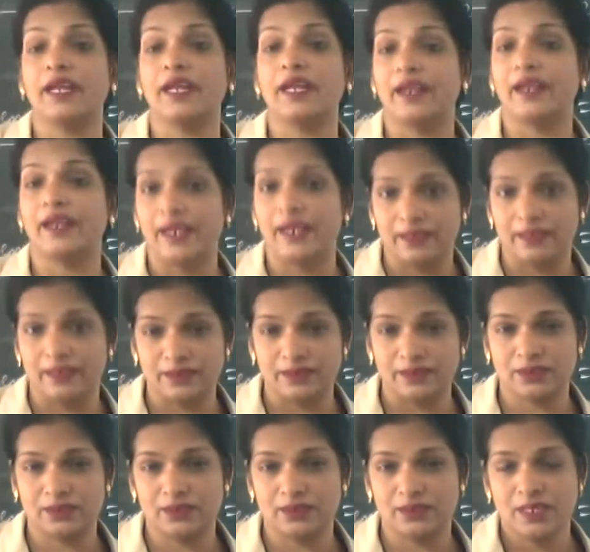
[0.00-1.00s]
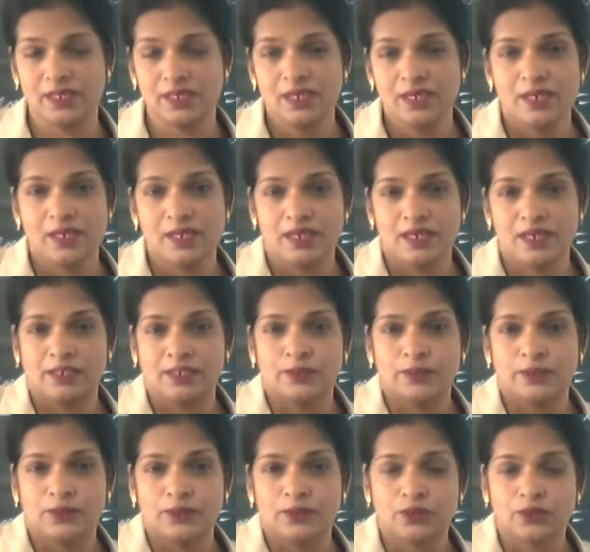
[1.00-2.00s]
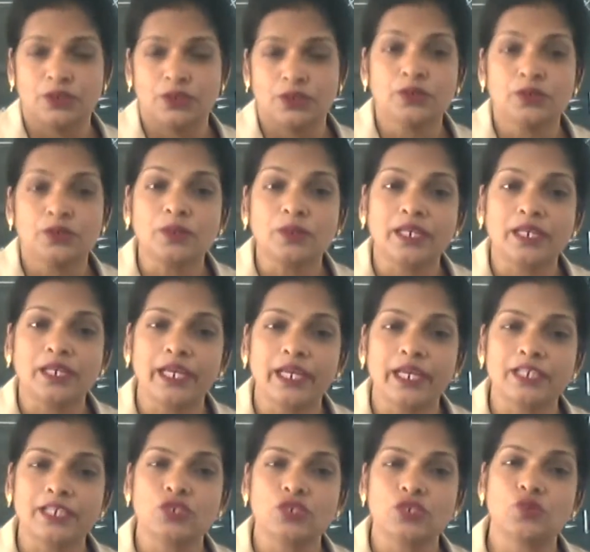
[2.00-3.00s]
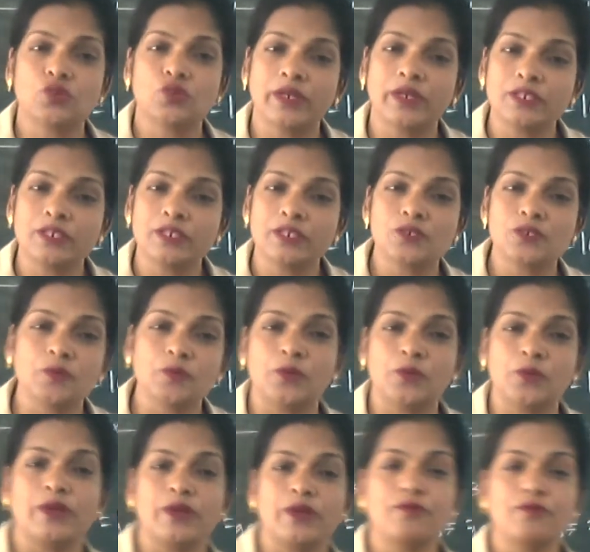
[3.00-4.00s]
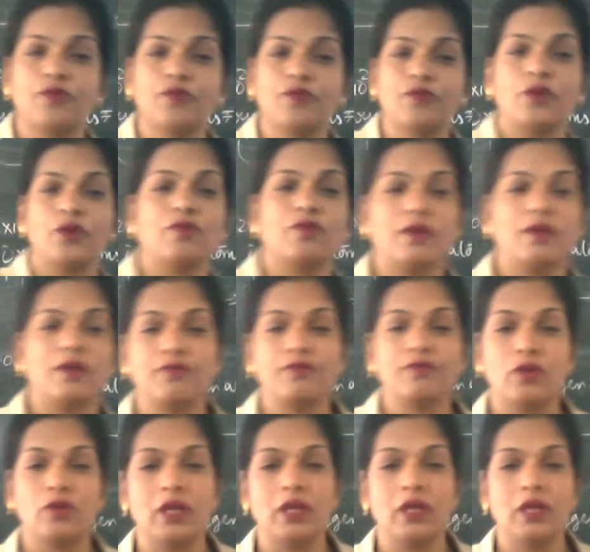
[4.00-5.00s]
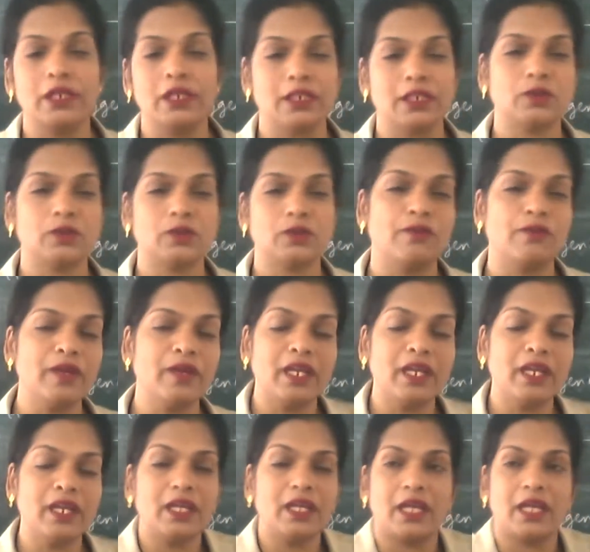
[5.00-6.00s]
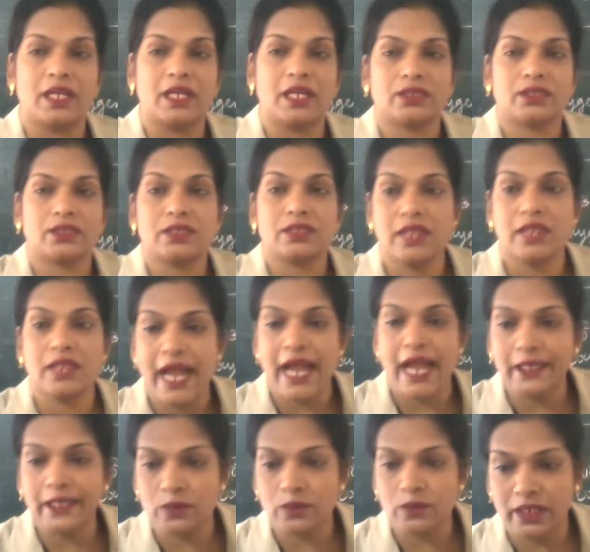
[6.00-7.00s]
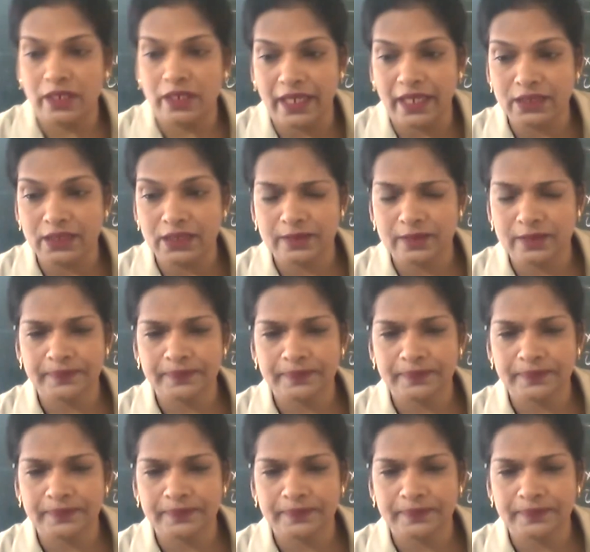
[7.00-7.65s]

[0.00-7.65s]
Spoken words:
NITs. So you take 22.414 liters of any gas, nitrogen gas,